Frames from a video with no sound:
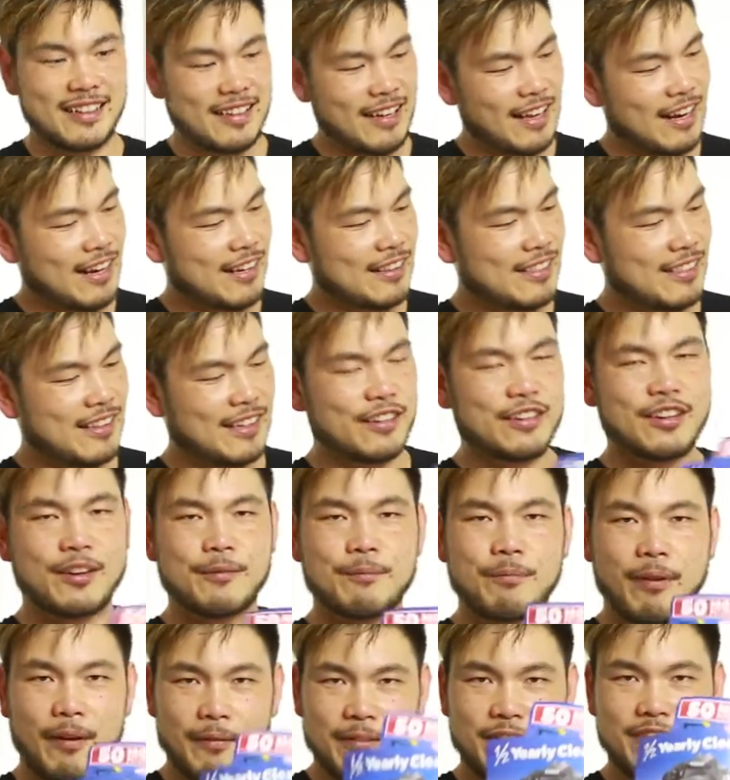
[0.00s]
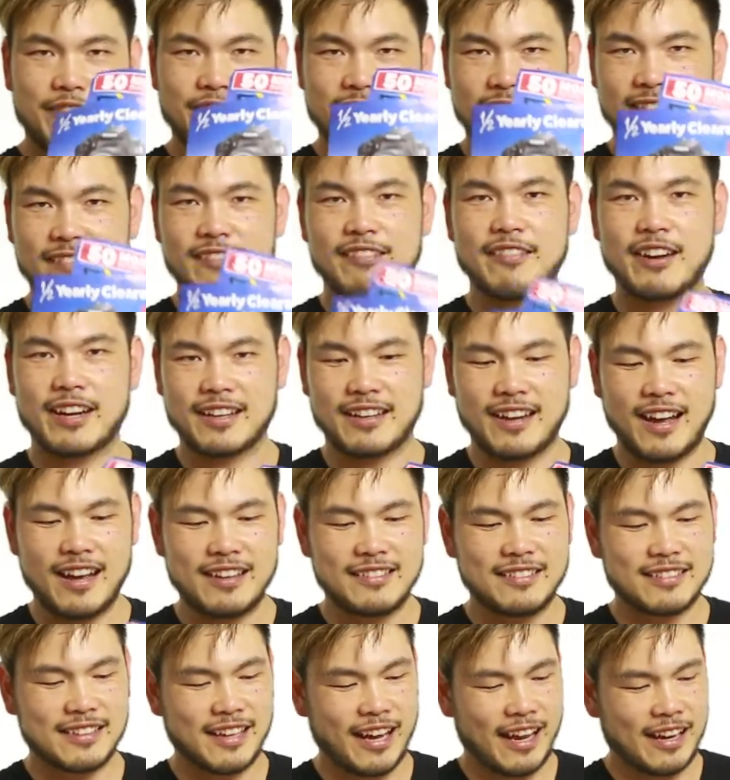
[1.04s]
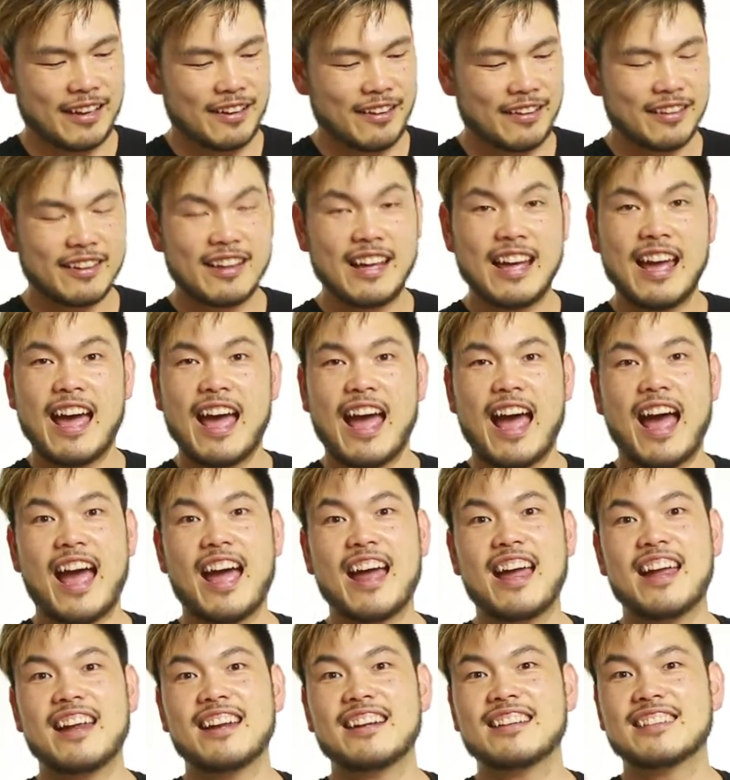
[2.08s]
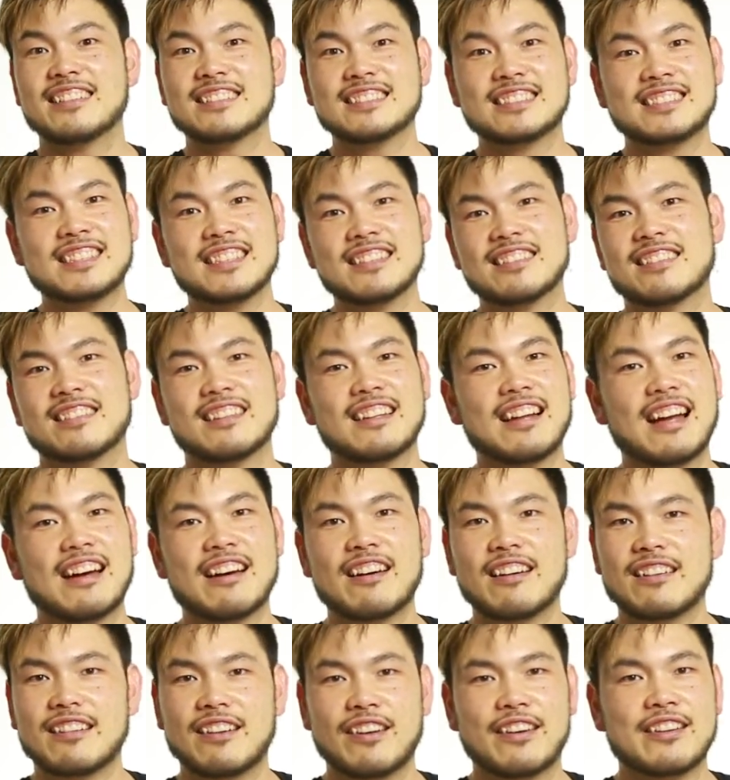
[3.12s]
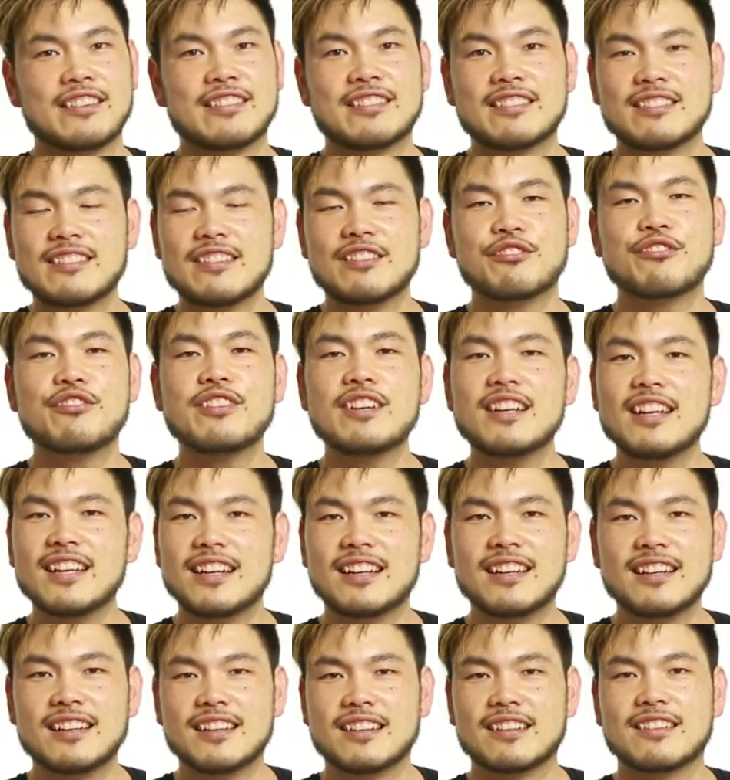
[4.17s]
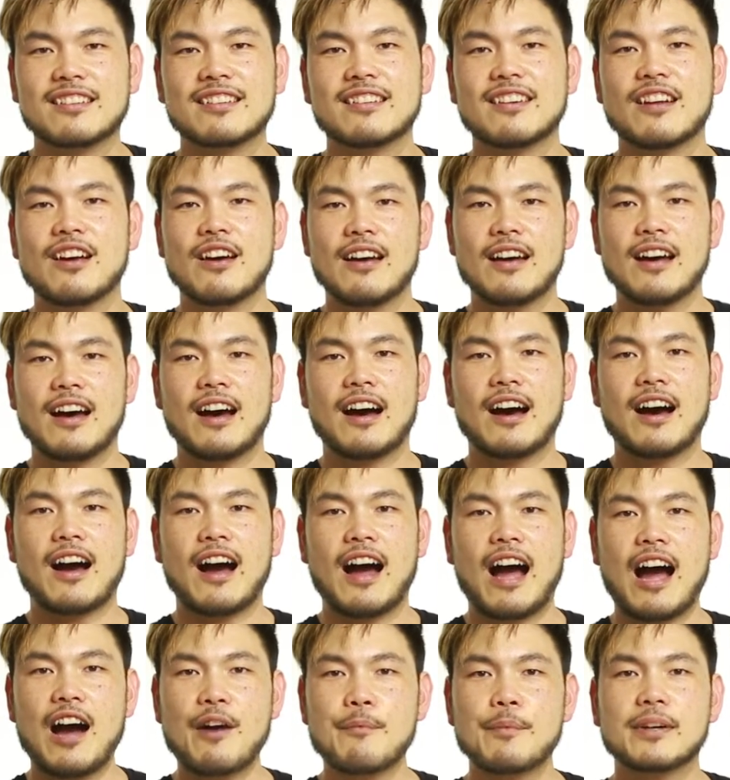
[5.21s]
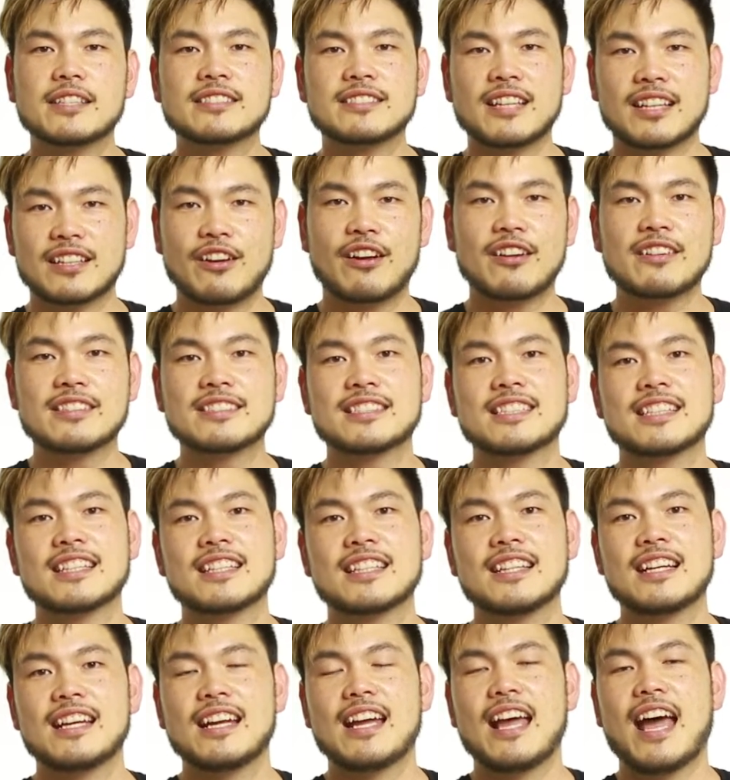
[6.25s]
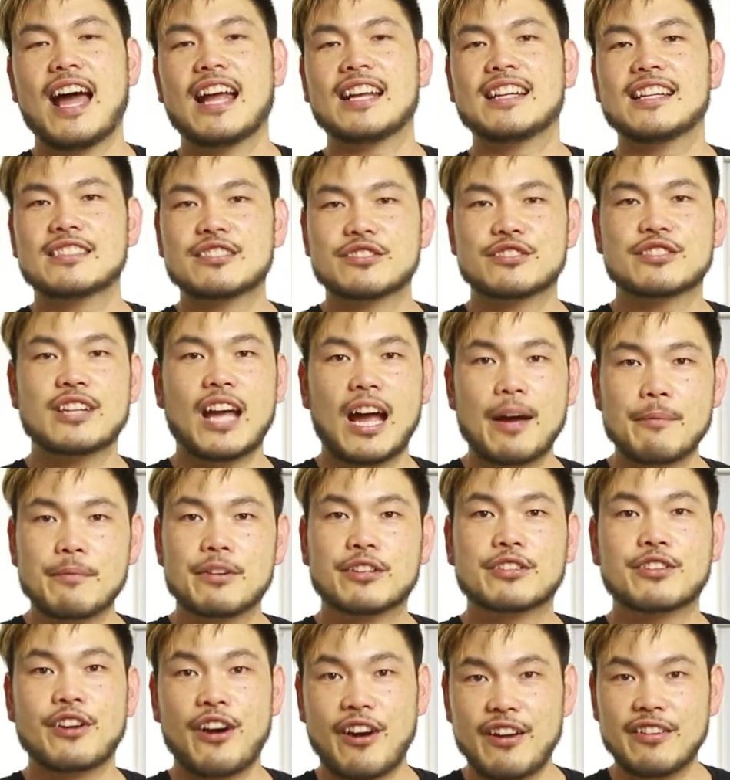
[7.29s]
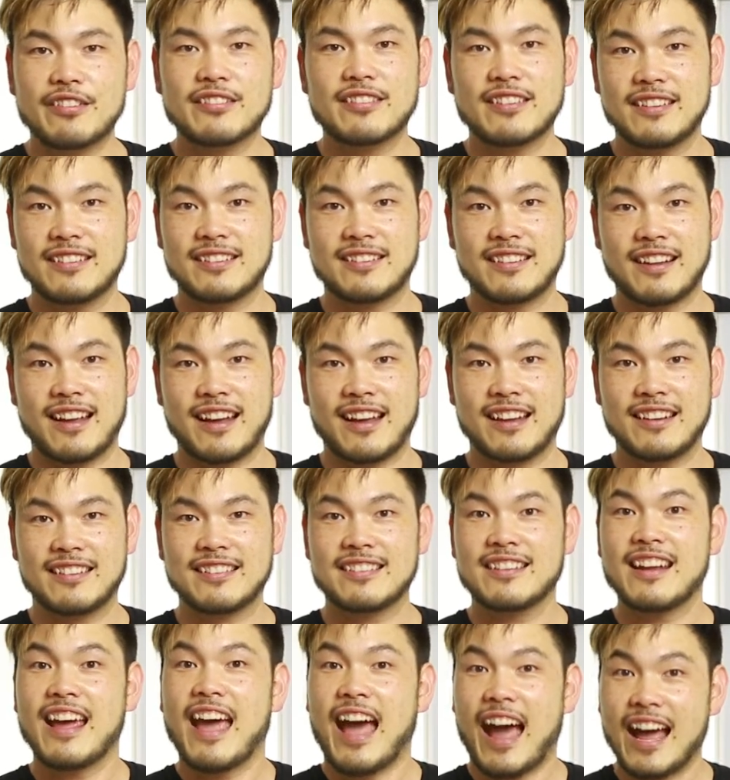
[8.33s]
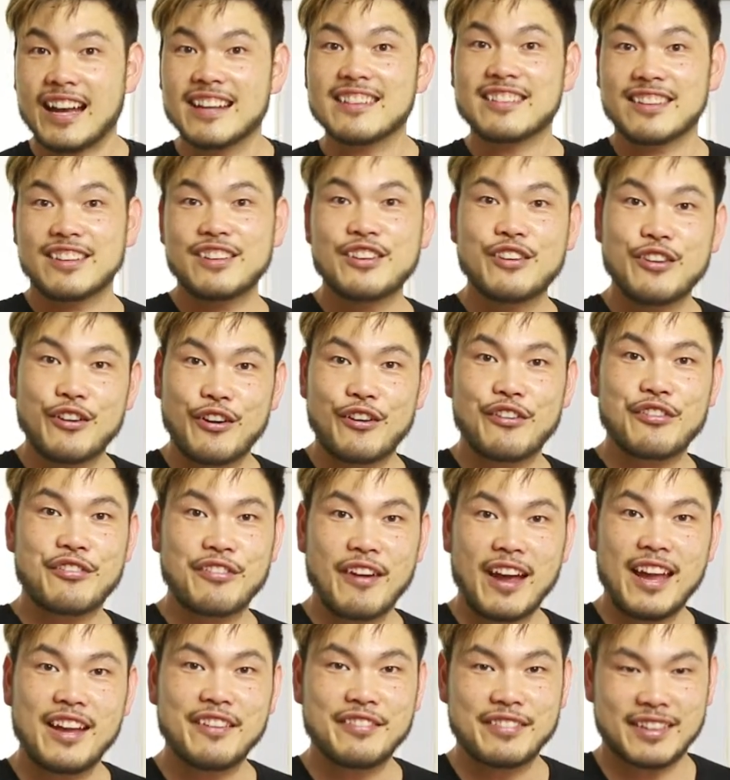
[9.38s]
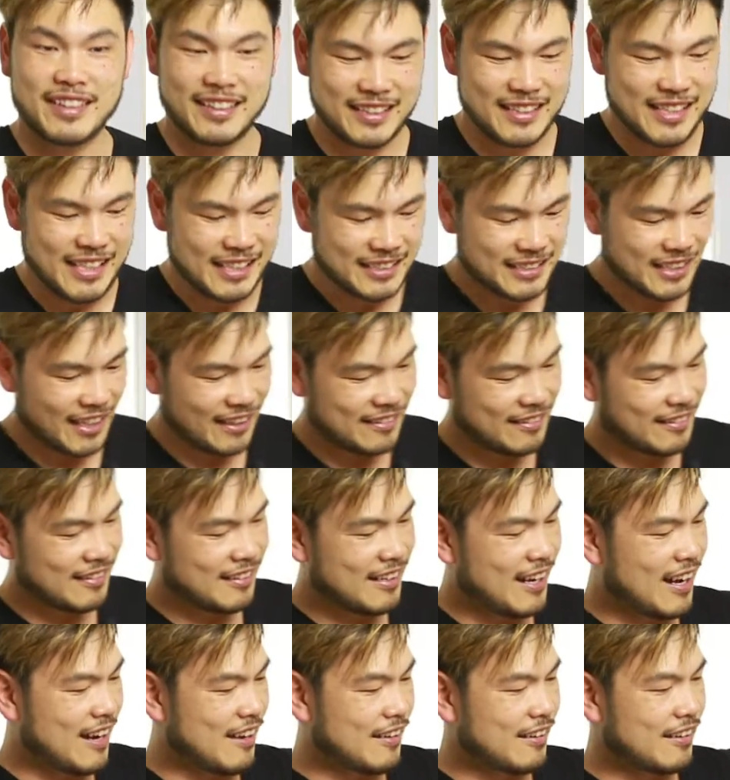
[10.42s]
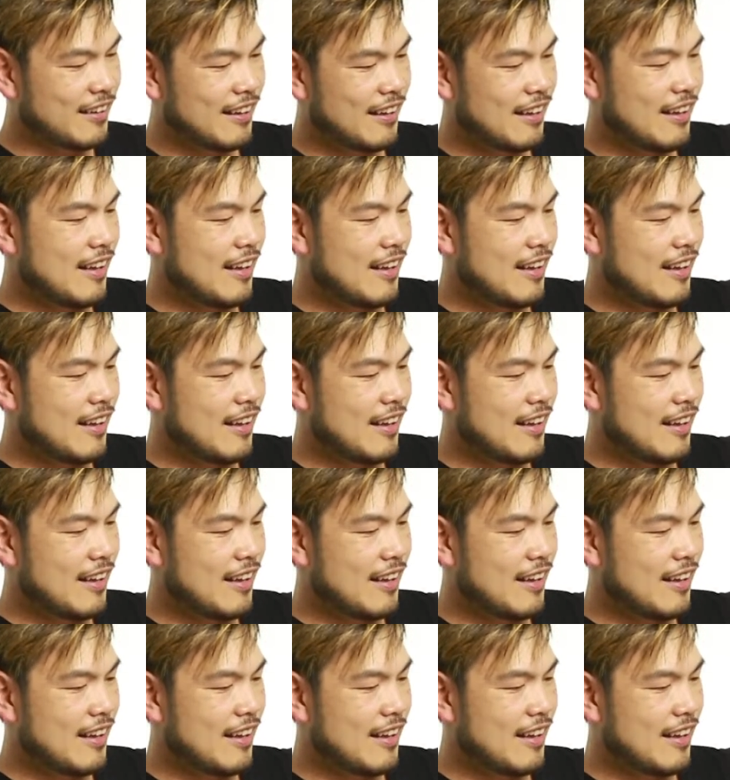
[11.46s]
and I think you can probably recognize this catalog, and it's just ridiculous how much technology and digital cameras cost these days, and it's in your favor. Check this out.